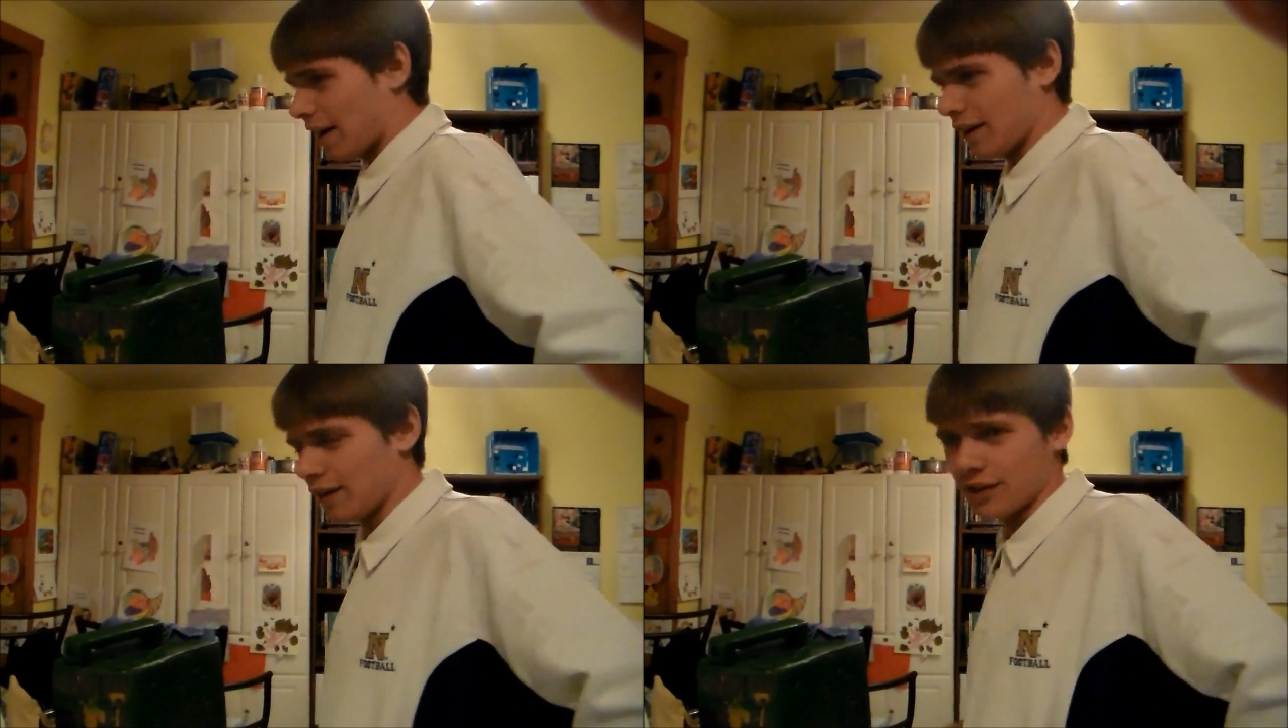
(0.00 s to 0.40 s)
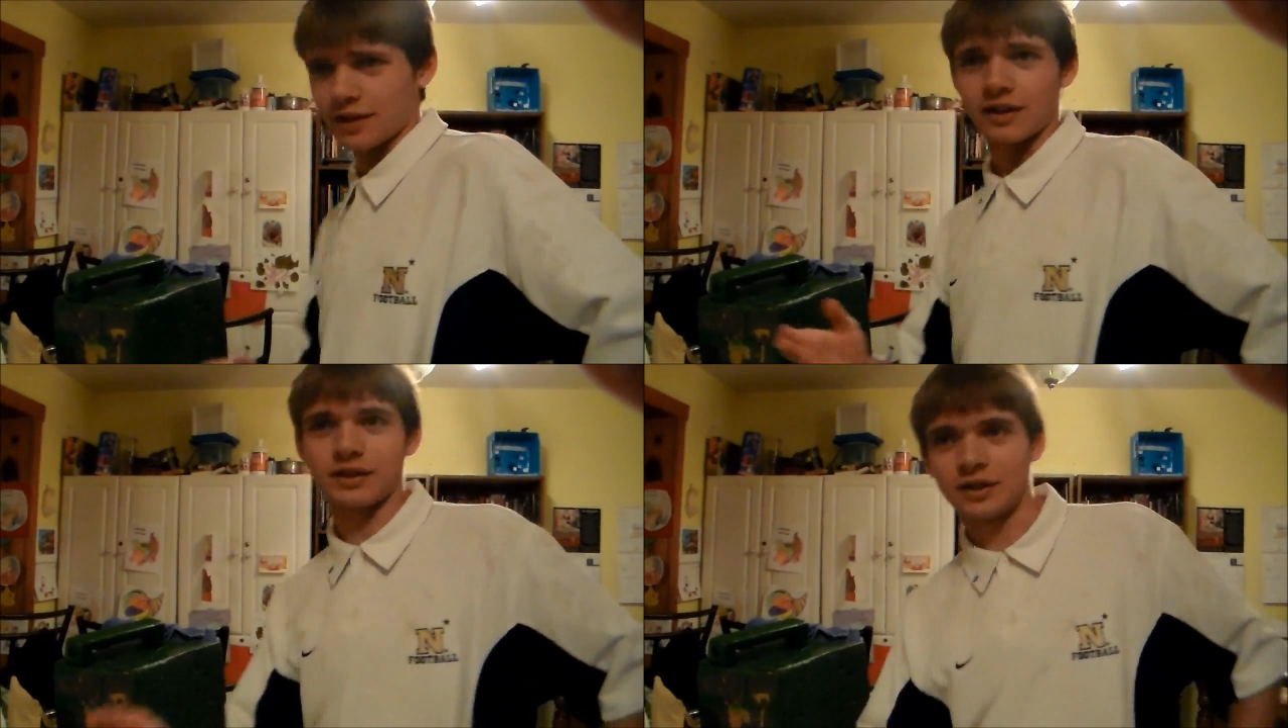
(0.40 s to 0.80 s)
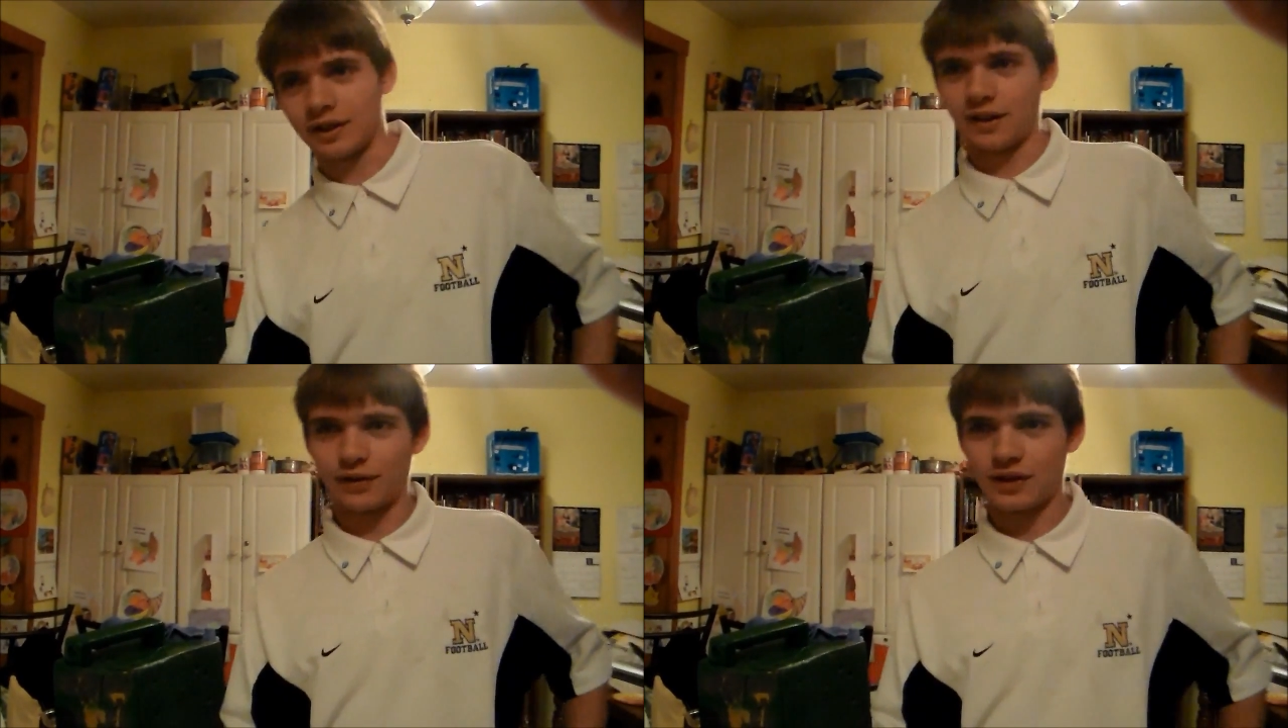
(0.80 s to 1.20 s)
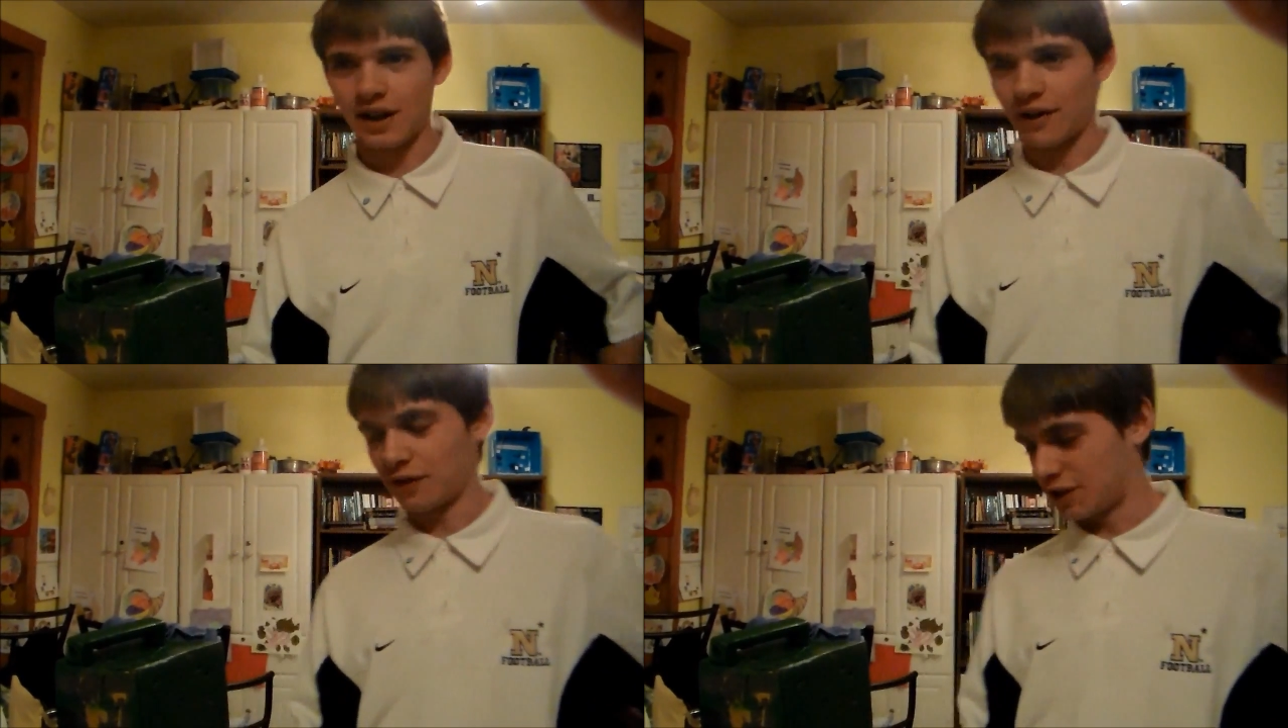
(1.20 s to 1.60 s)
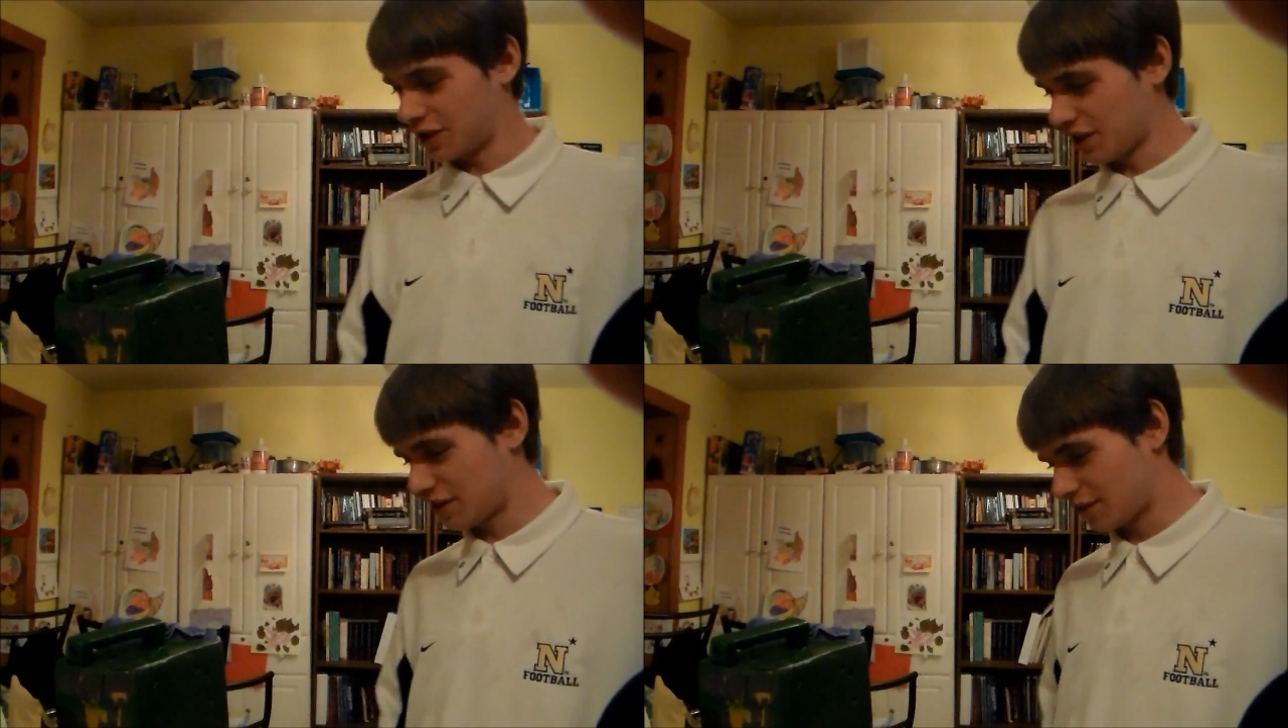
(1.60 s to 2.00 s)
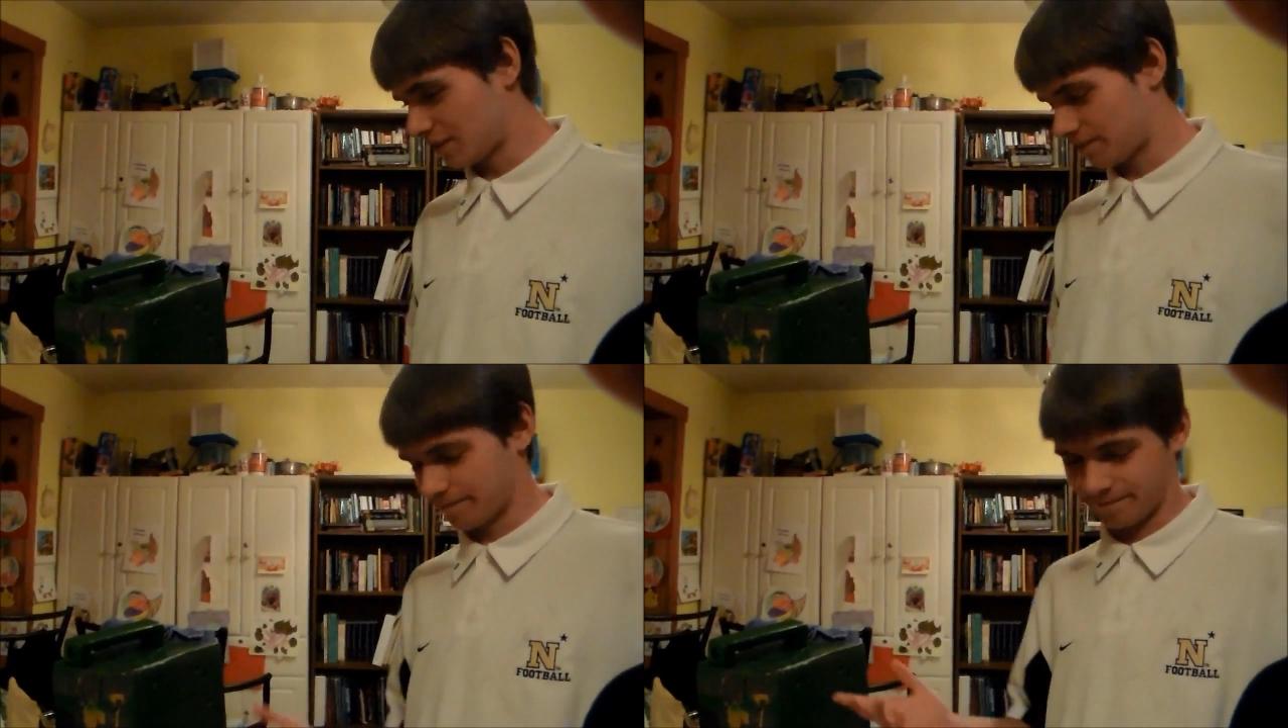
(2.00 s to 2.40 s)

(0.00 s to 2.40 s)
I love this alternative stuff. It's just...